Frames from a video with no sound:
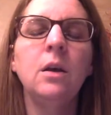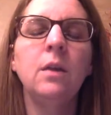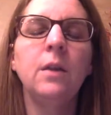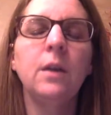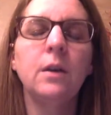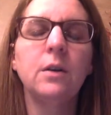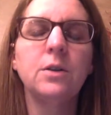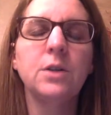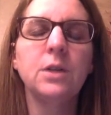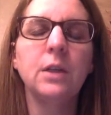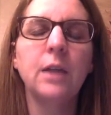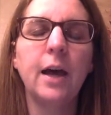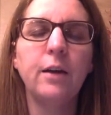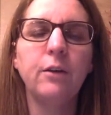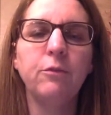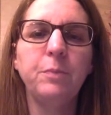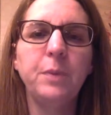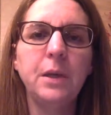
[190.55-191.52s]
There's a
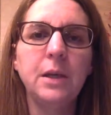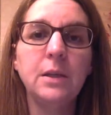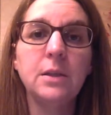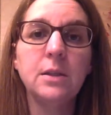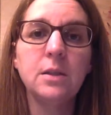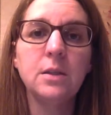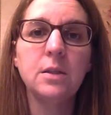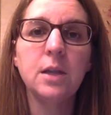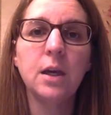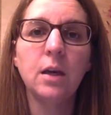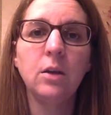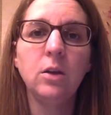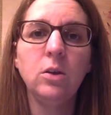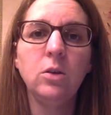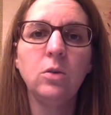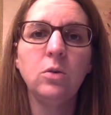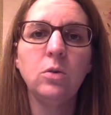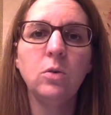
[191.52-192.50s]
lot of pieces that
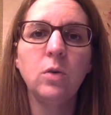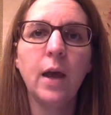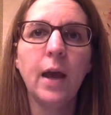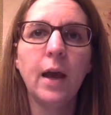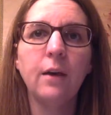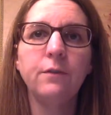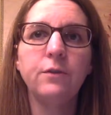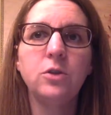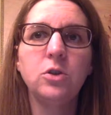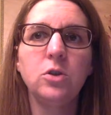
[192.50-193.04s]
you have